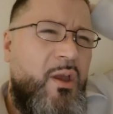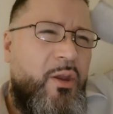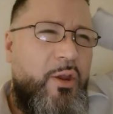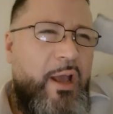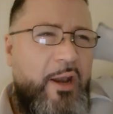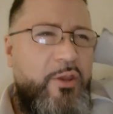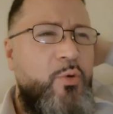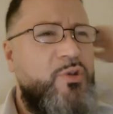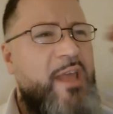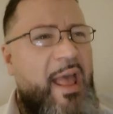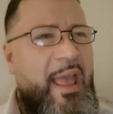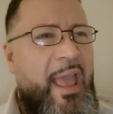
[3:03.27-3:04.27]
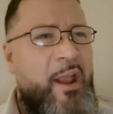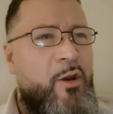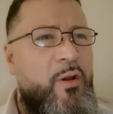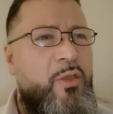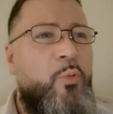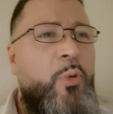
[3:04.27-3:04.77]
You got to use that
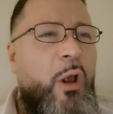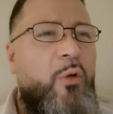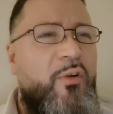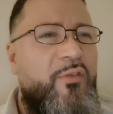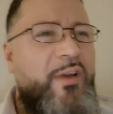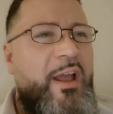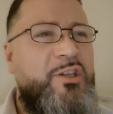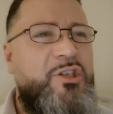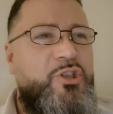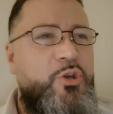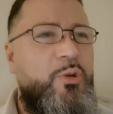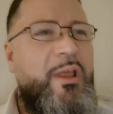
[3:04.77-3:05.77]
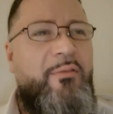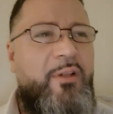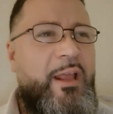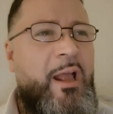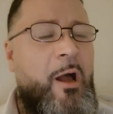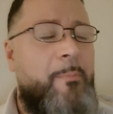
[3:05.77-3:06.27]
anger. And the real revenge is you
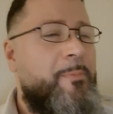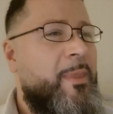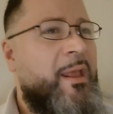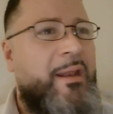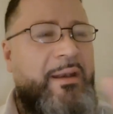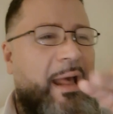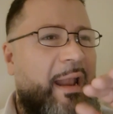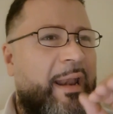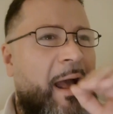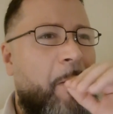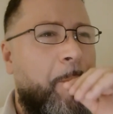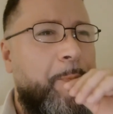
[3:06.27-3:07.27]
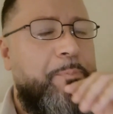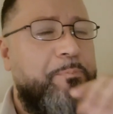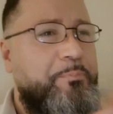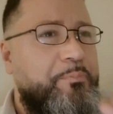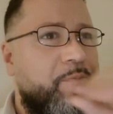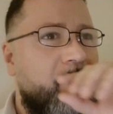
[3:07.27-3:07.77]
leveling up. Now,
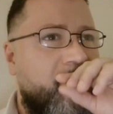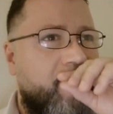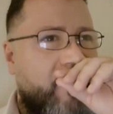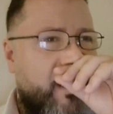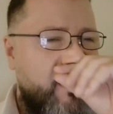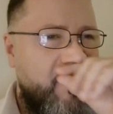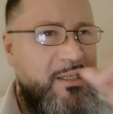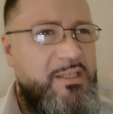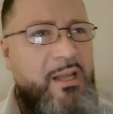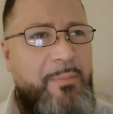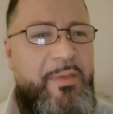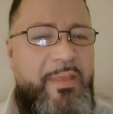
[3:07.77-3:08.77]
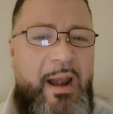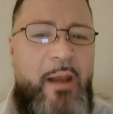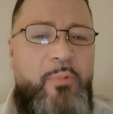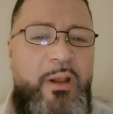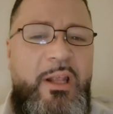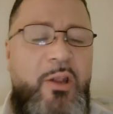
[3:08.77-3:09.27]
this is something that I
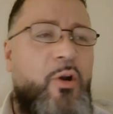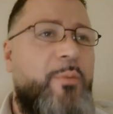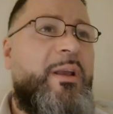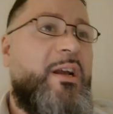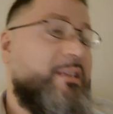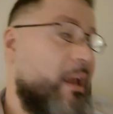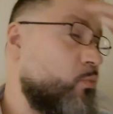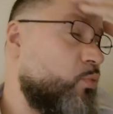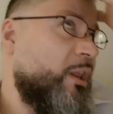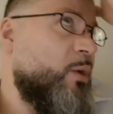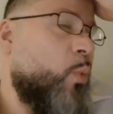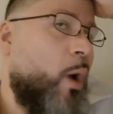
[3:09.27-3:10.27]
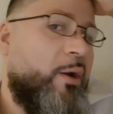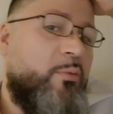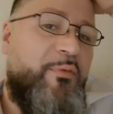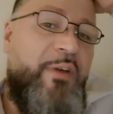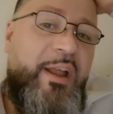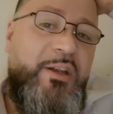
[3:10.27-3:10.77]
really learned, because I really wanted
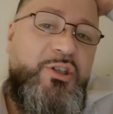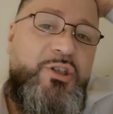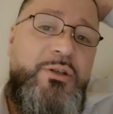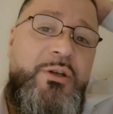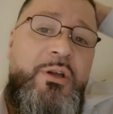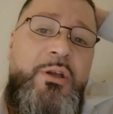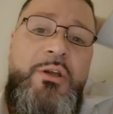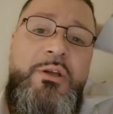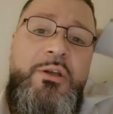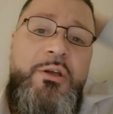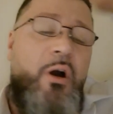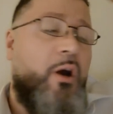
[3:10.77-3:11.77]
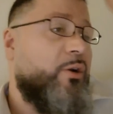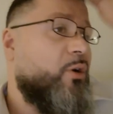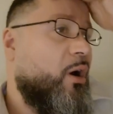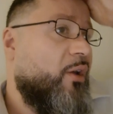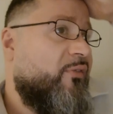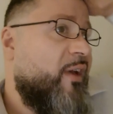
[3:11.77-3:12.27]
revenge on
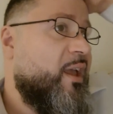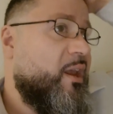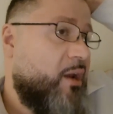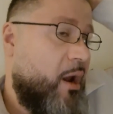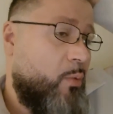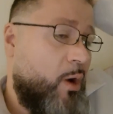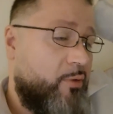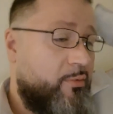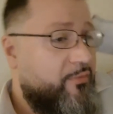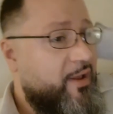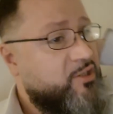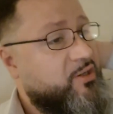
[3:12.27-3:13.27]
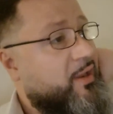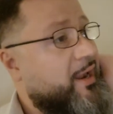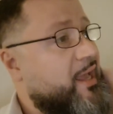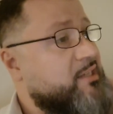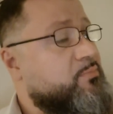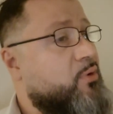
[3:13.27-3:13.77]
Carla Fagan. I wanted revenge on the
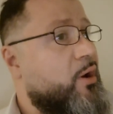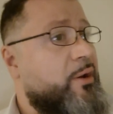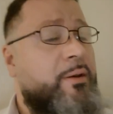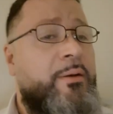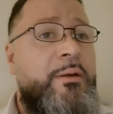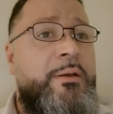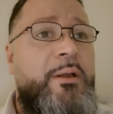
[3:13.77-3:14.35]
last broad.